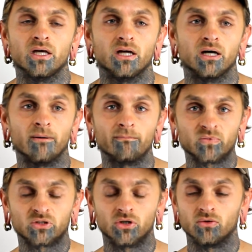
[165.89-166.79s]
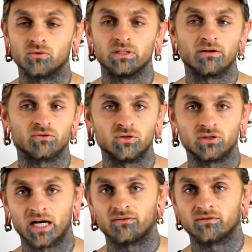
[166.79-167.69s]
Um, so never too
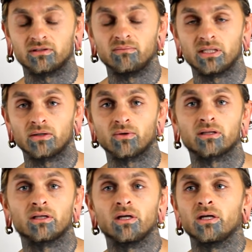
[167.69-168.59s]
tight to begin with.